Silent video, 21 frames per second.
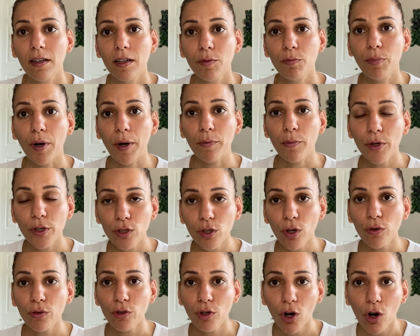But we
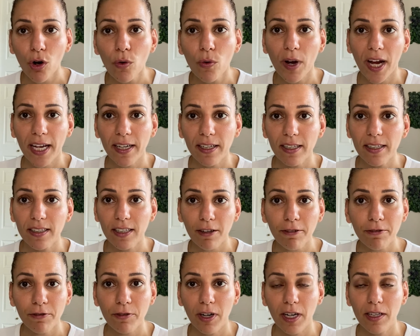don't know any
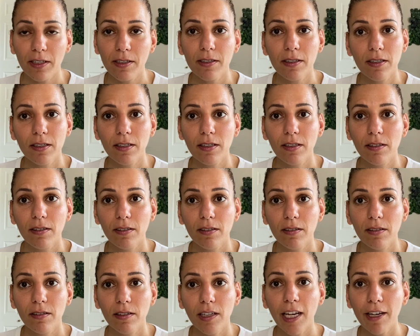different
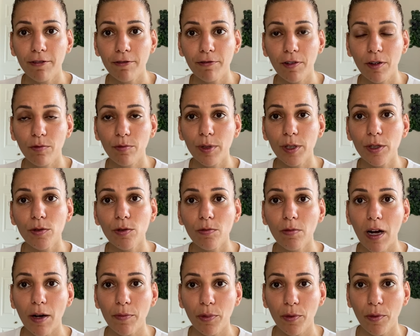if we grew
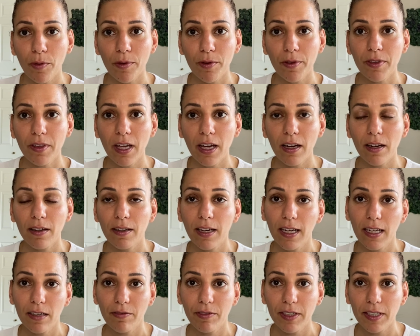up with a
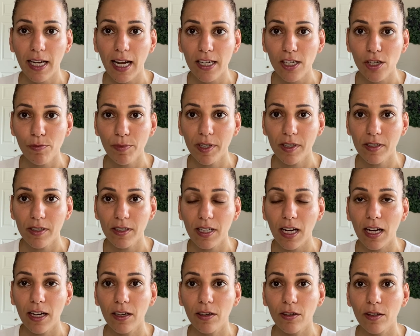negative attachment
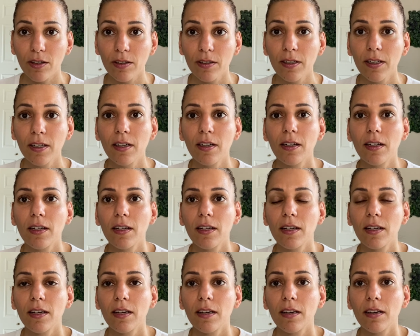style.
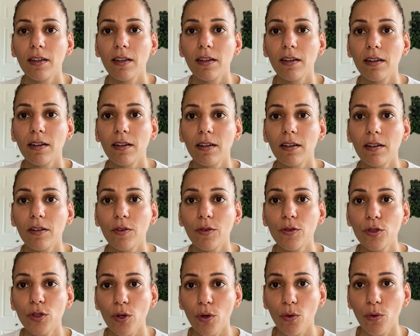
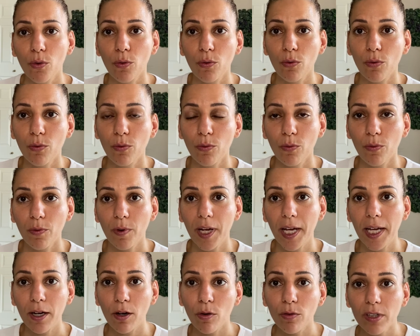So
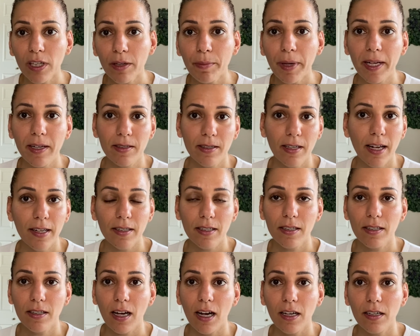it only makes sense
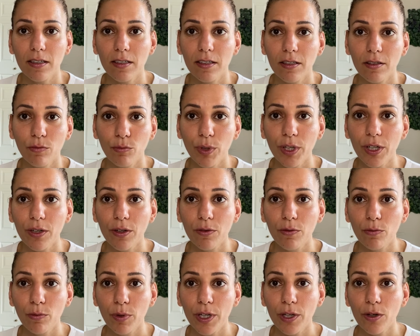that
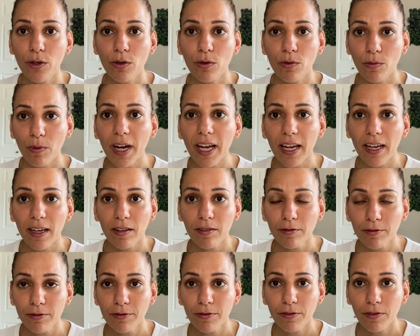we
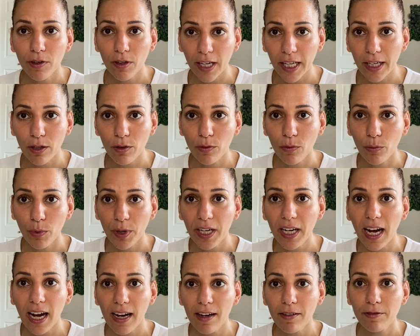crave, like we
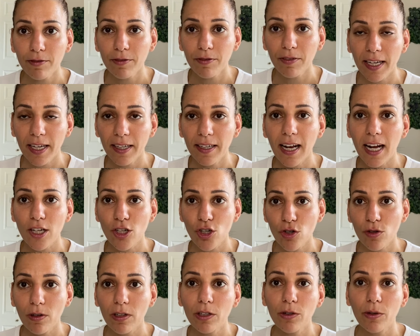have
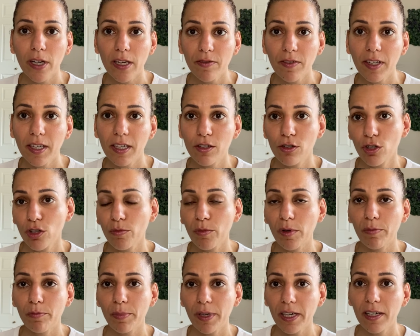natural craving as
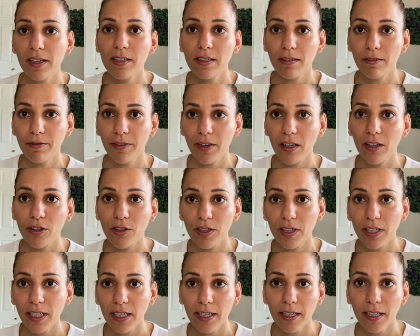human beings to fill our
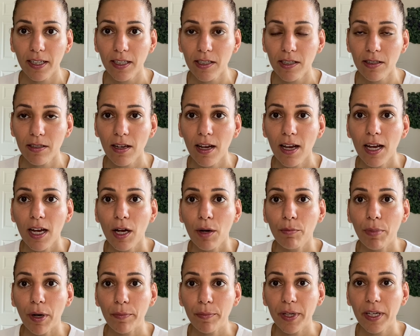needs,
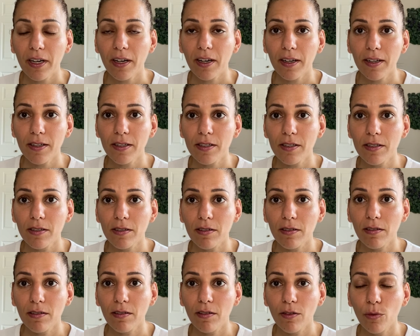but because
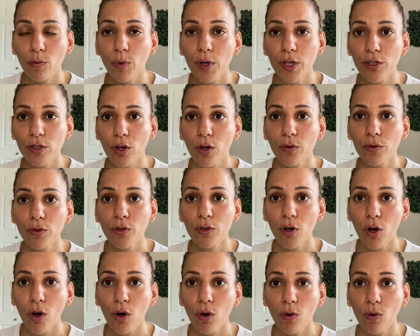we don't
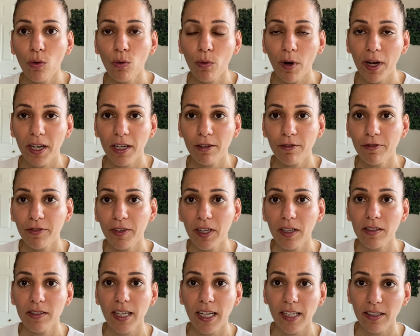know what it
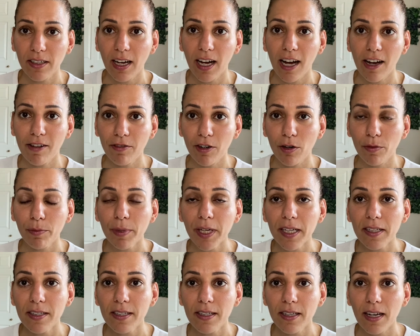feels like to have our
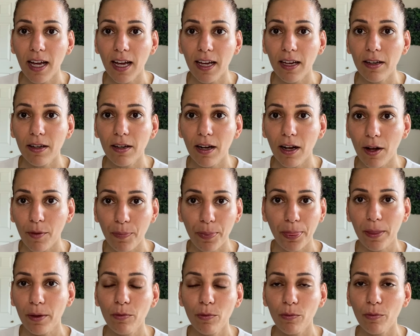needs met.
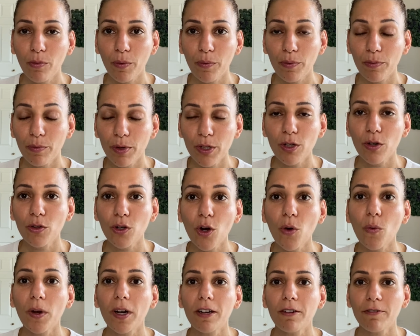We don't know
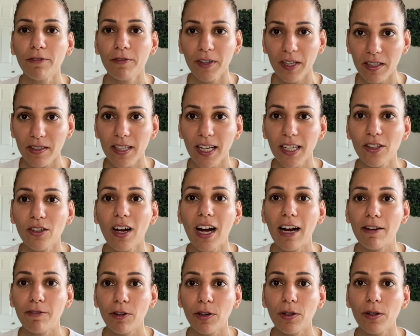what it feels like to
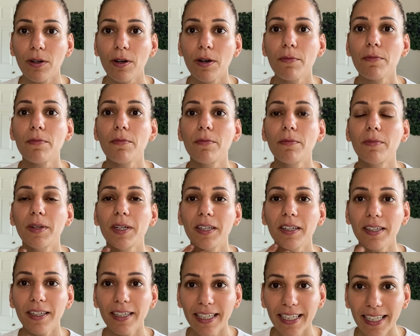have our
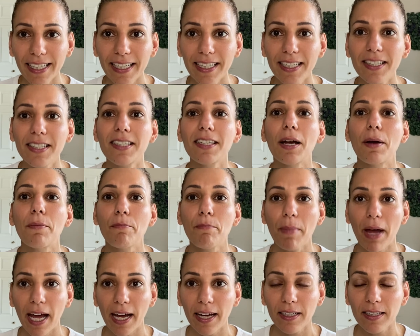needs
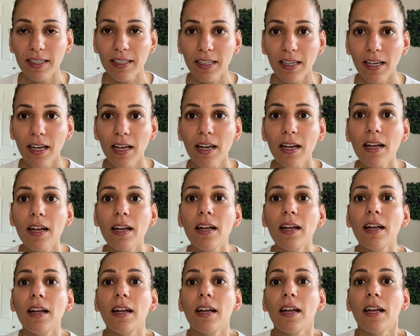met
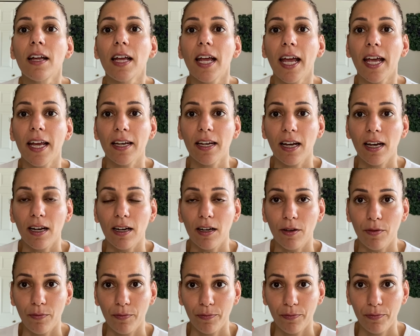in a